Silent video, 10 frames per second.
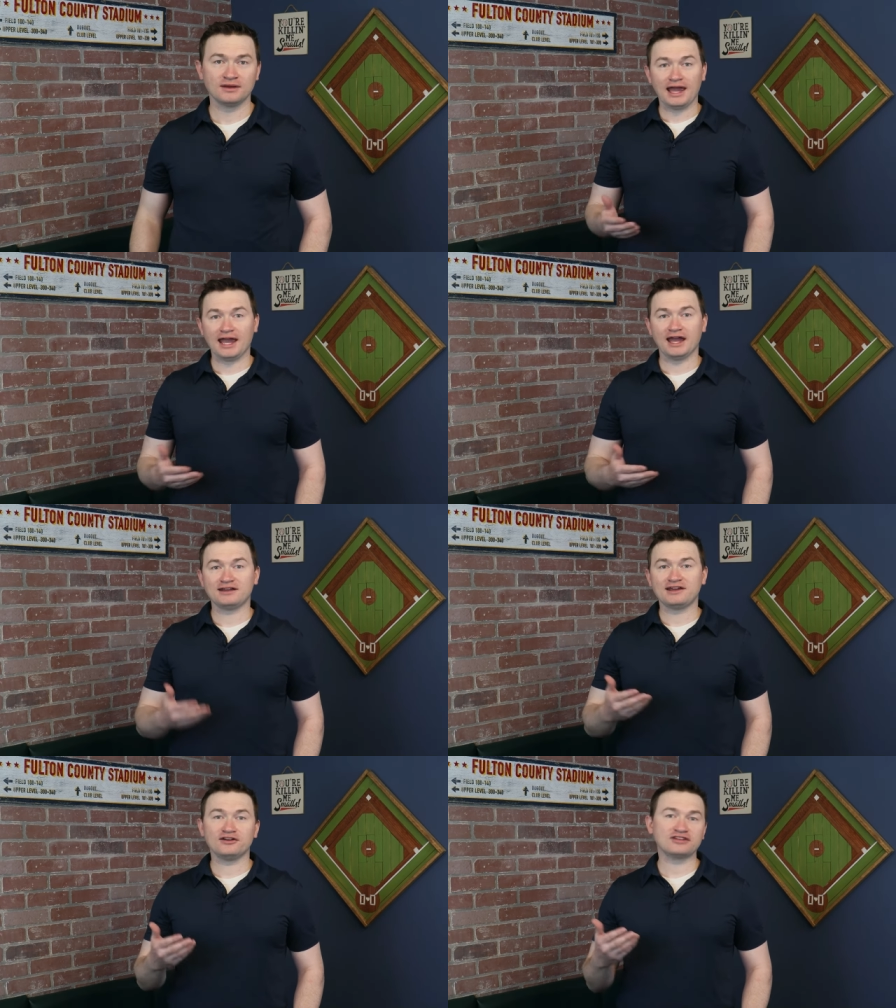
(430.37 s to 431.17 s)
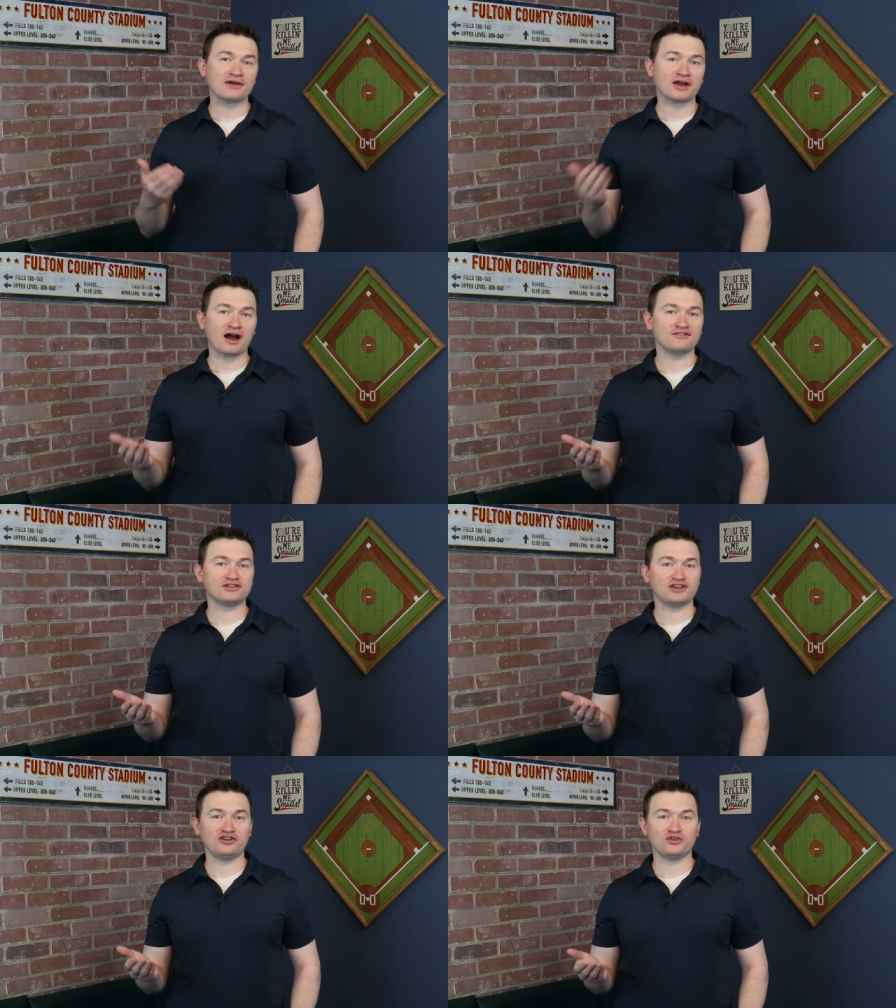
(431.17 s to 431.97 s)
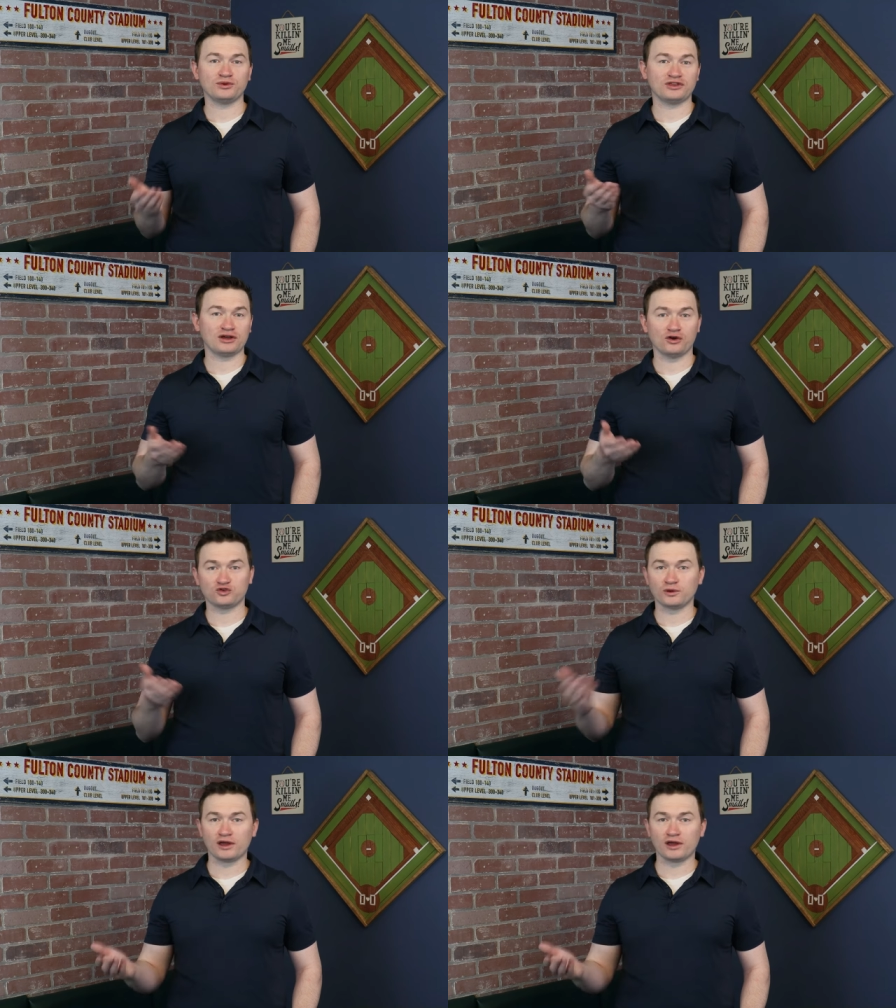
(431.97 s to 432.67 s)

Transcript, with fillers: And here's how the conversation with the coach will